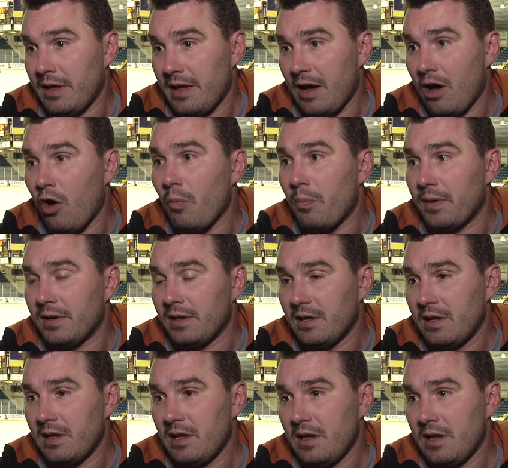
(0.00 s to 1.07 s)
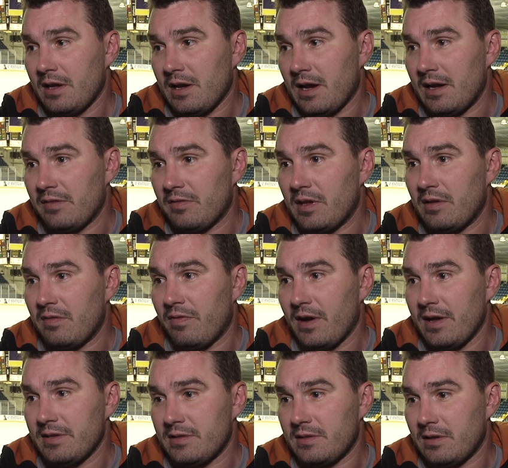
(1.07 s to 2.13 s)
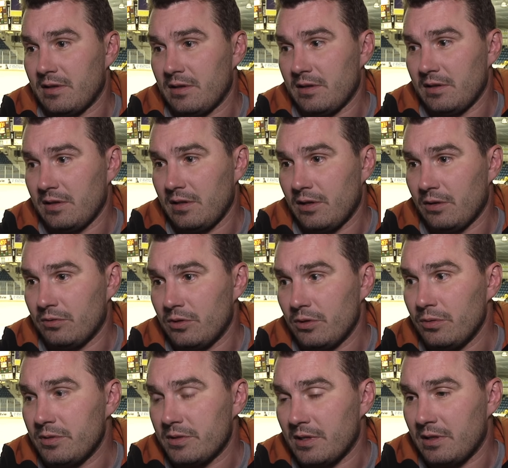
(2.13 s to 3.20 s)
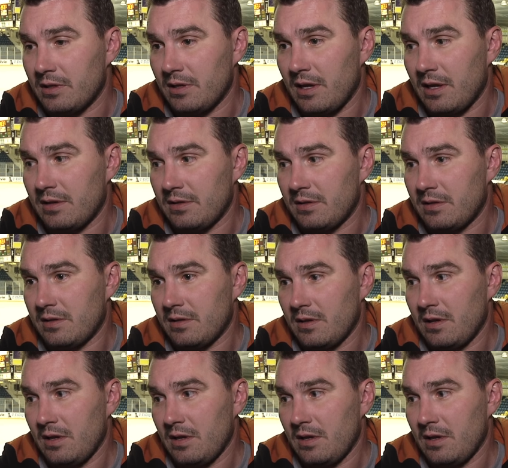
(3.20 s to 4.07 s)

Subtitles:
help and kind of give advice to dudes and